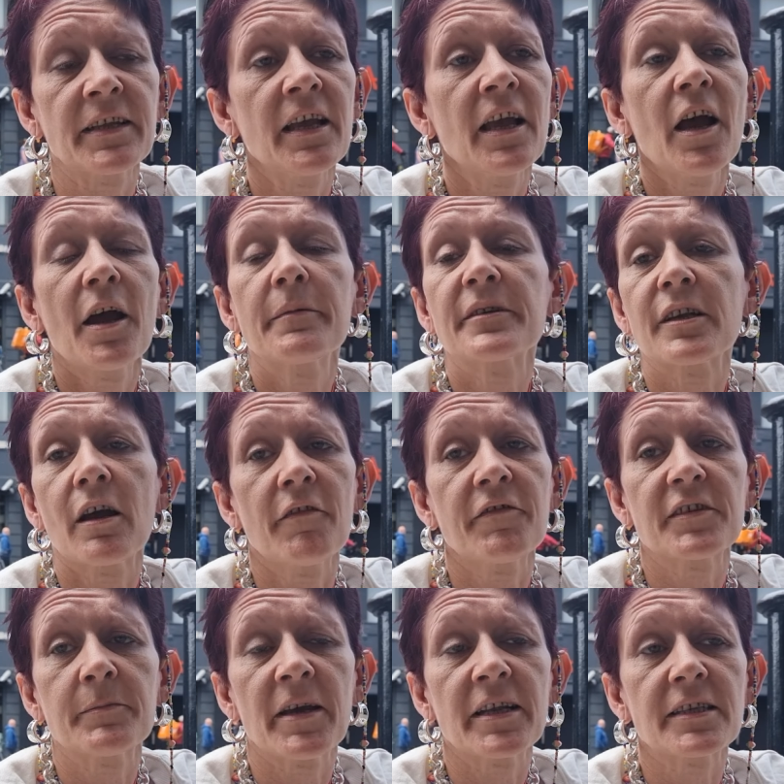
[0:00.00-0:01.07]
Yeah. I was
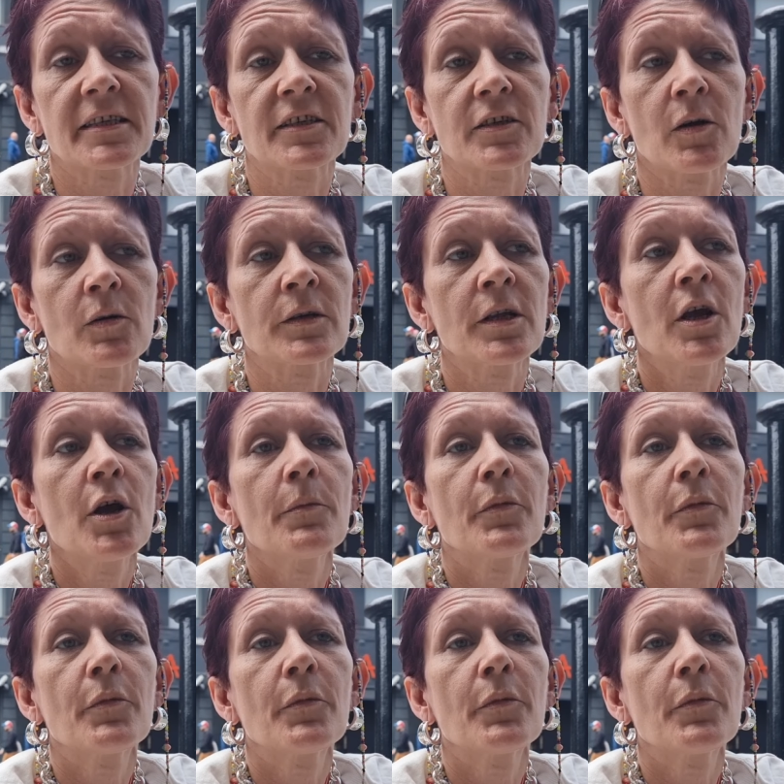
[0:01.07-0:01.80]
off the methadone,